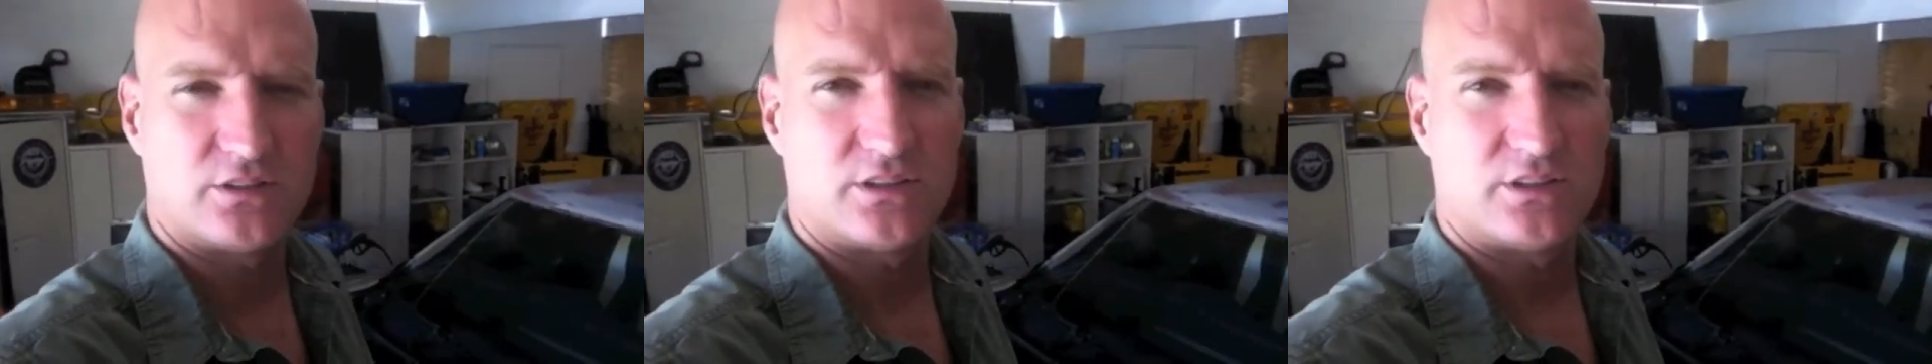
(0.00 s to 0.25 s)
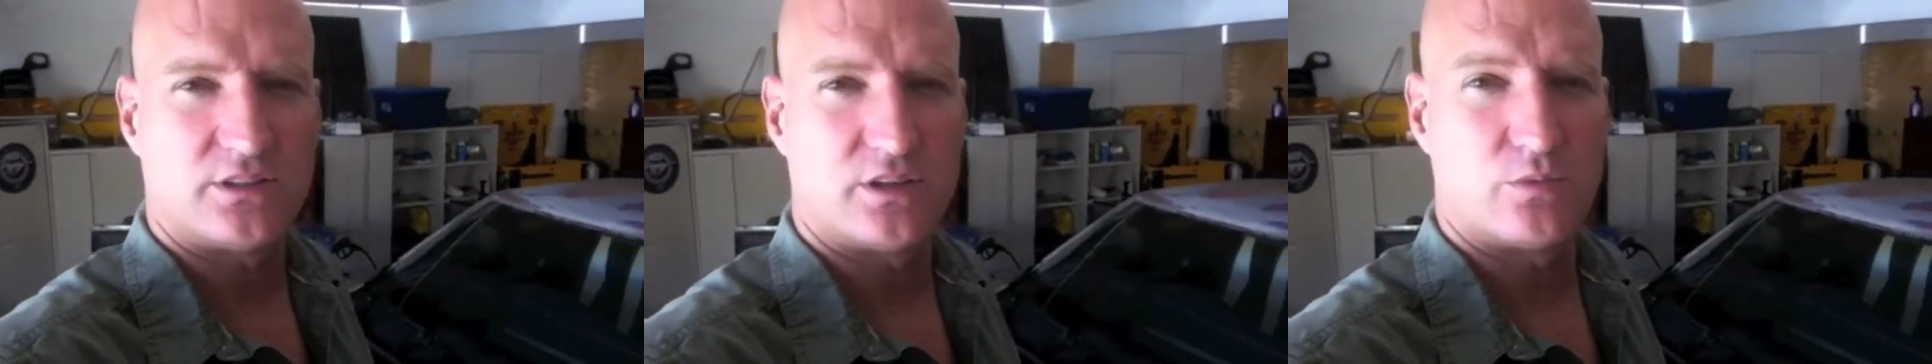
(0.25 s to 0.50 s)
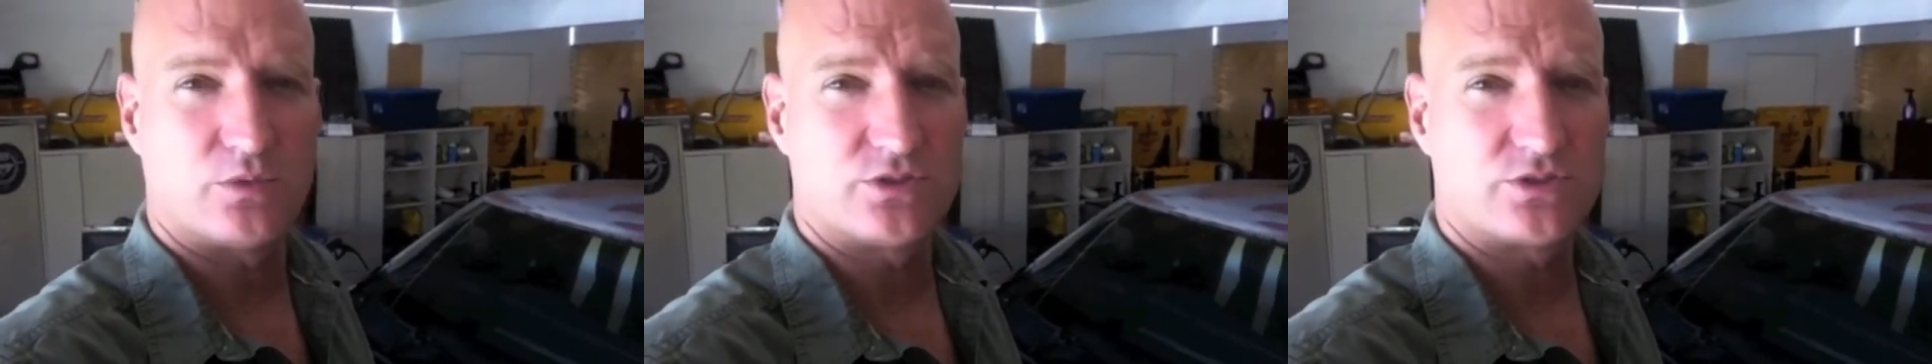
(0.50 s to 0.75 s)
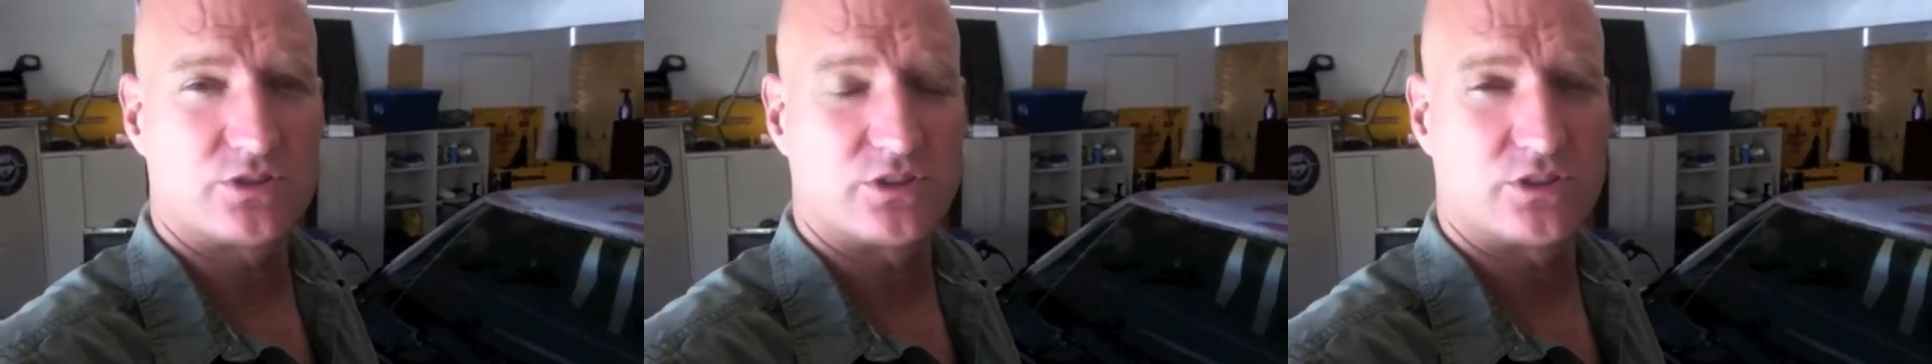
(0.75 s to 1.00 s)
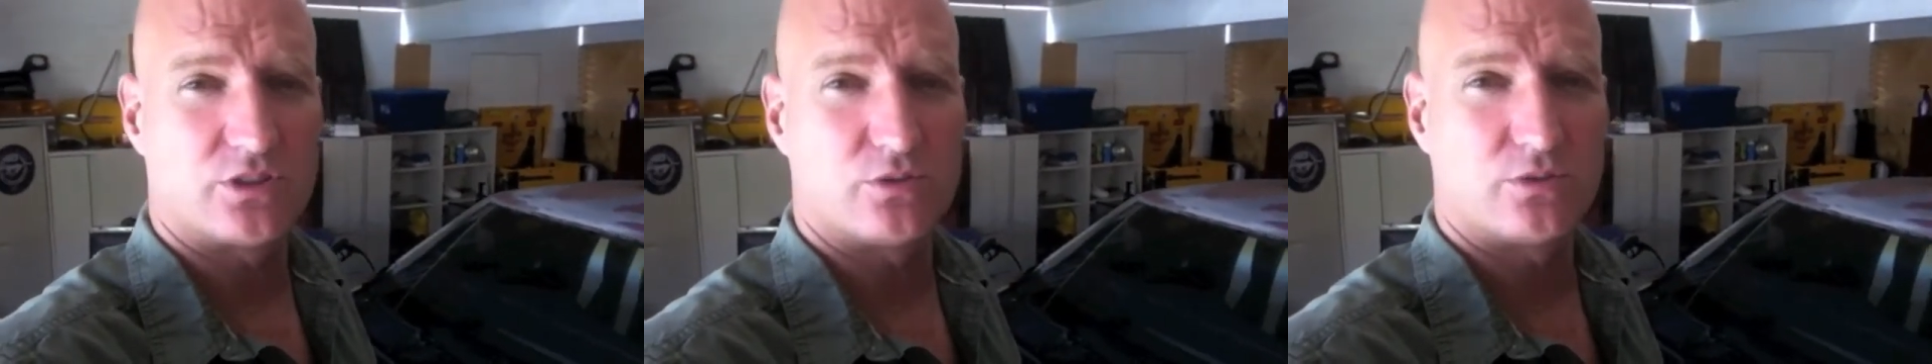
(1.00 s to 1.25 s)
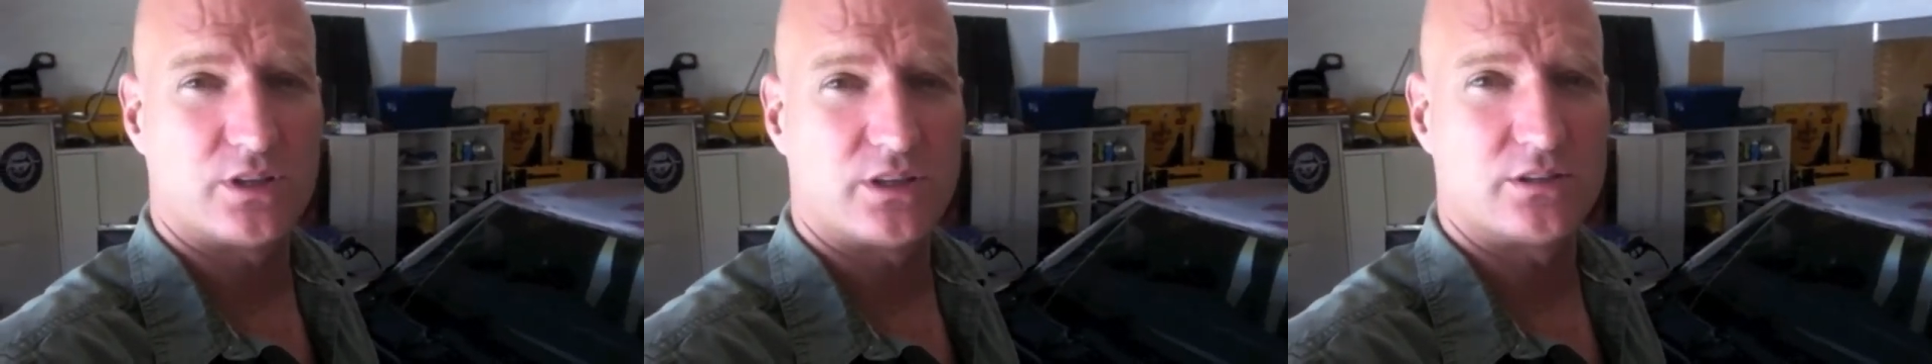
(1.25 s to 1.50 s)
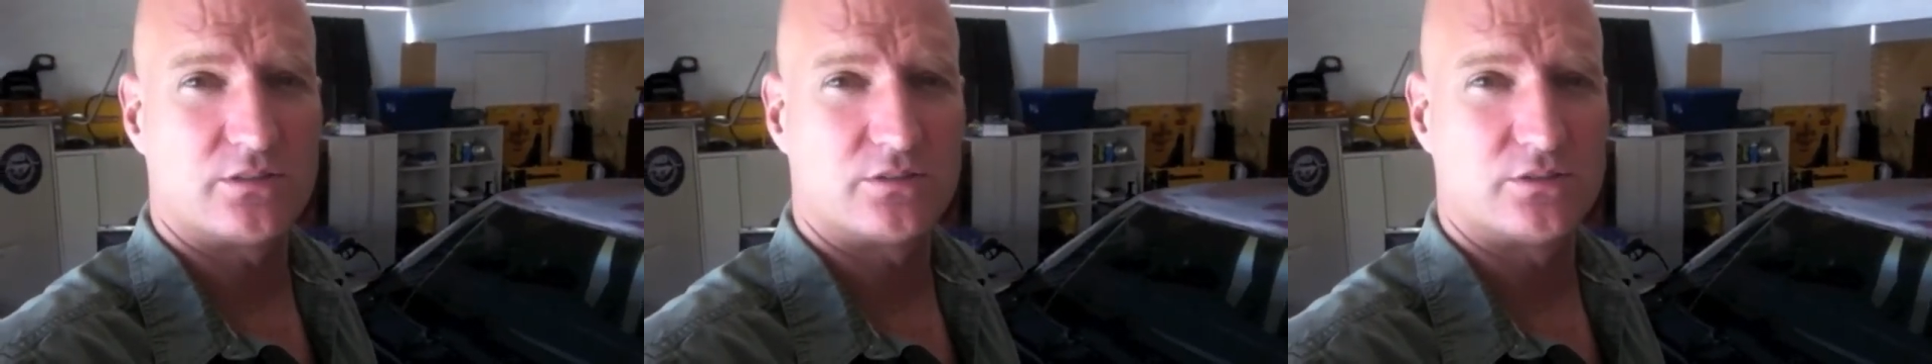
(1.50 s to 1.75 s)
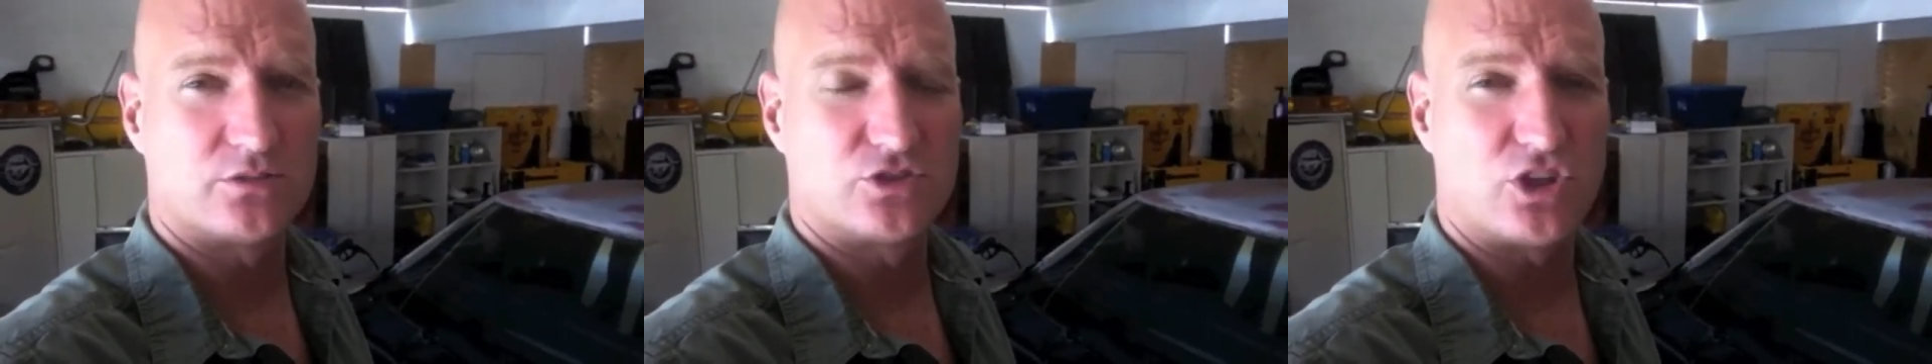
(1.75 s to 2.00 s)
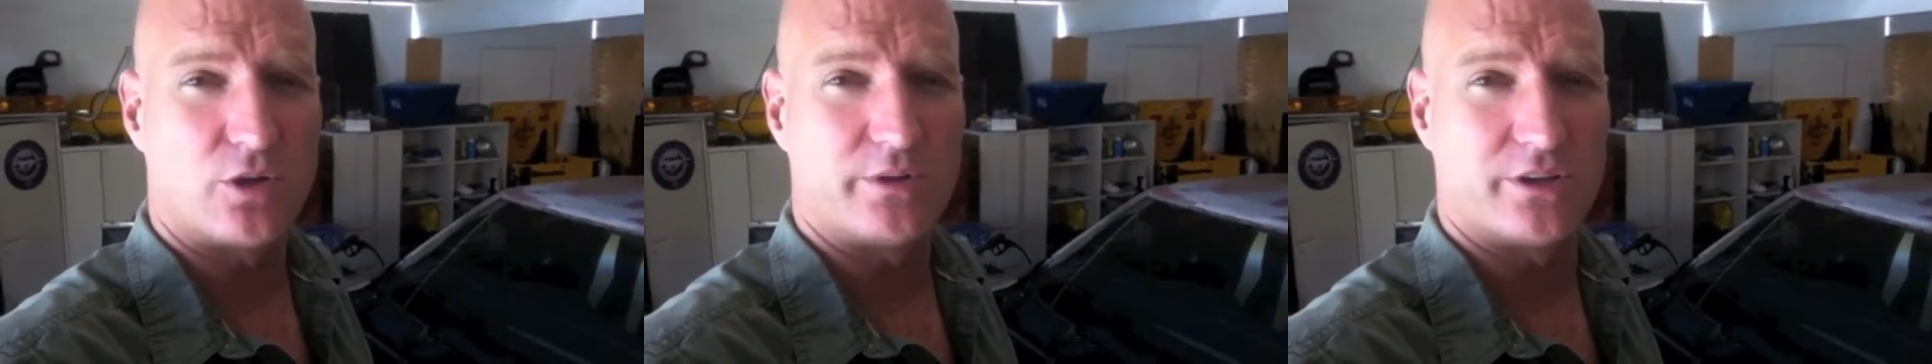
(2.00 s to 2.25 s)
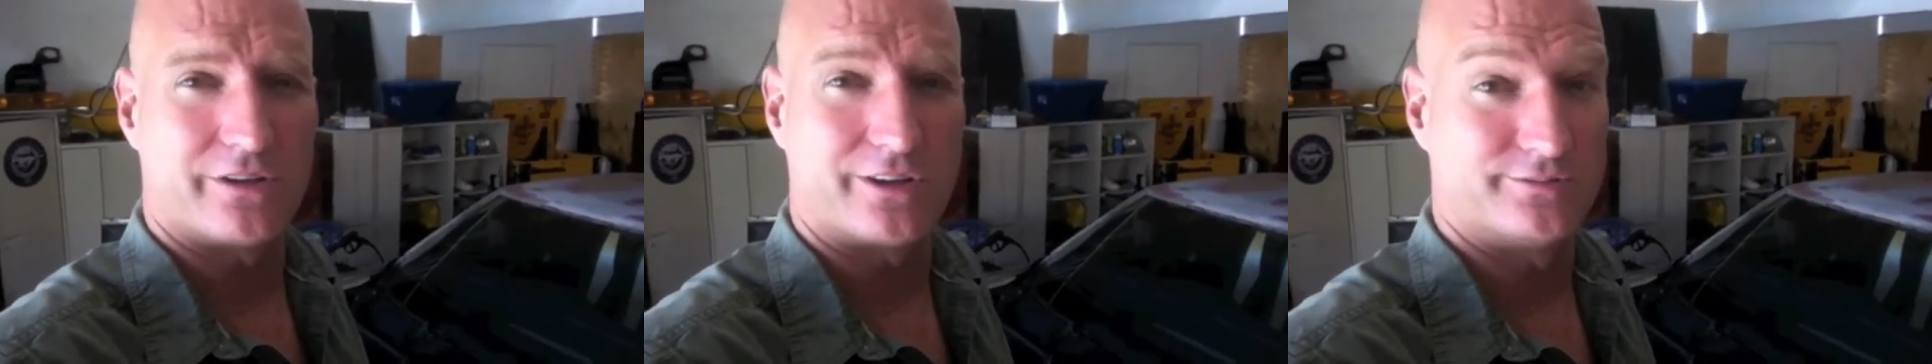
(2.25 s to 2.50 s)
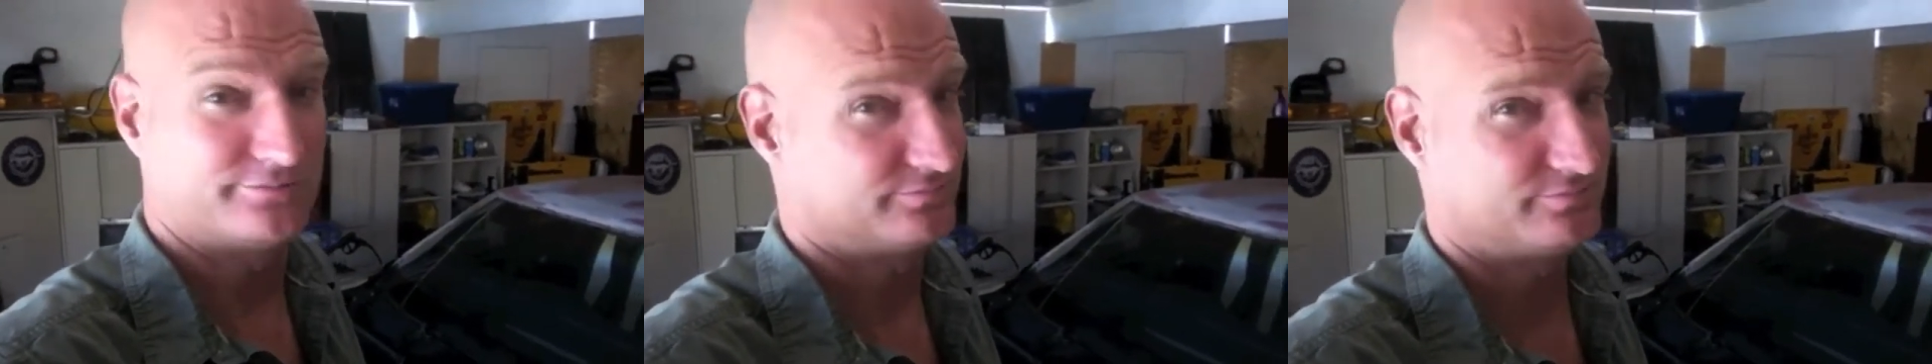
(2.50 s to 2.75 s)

And we're just going to go a little Shelby on her.